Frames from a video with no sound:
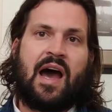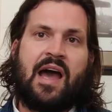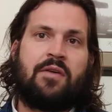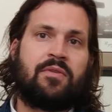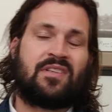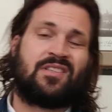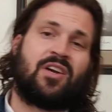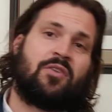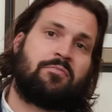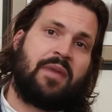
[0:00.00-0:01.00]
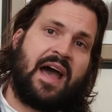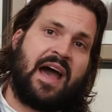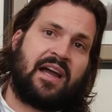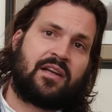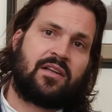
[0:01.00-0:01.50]
I would go
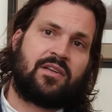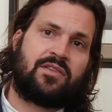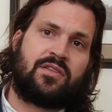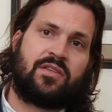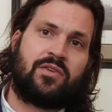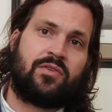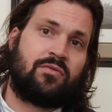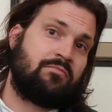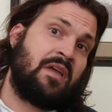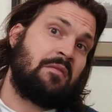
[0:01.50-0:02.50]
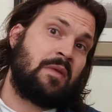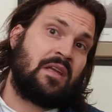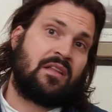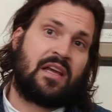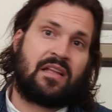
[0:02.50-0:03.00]
back to
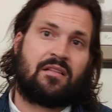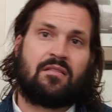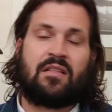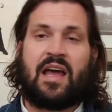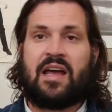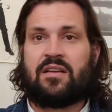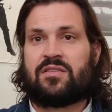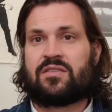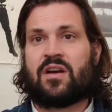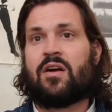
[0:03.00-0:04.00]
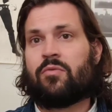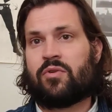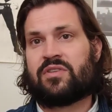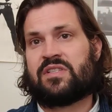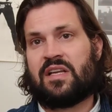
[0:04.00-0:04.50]
maybe like that Star
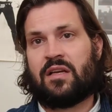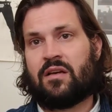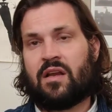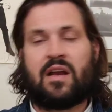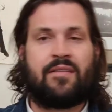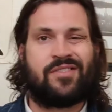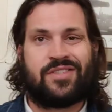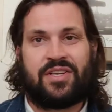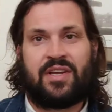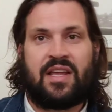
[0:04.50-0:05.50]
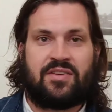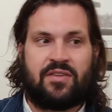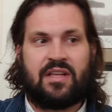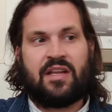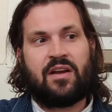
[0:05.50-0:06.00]
Wars scene, and obviously you can't do
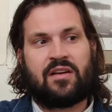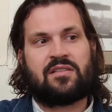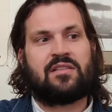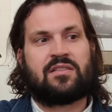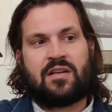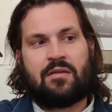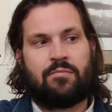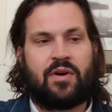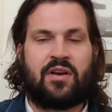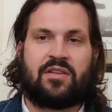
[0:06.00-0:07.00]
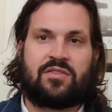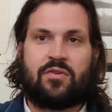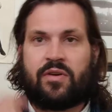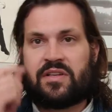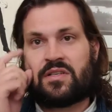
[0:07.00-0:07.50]
that here because it's not part of the
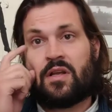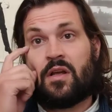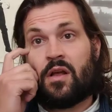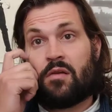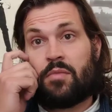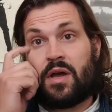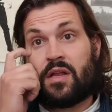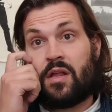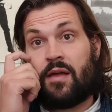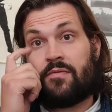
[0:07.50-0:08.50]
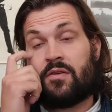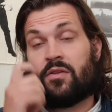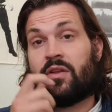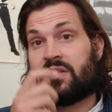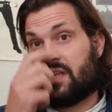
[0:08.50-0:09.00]
stories. But if you
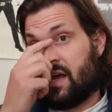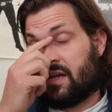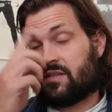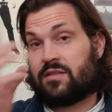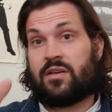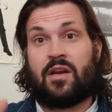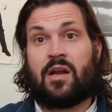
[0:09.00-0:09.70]
looked at,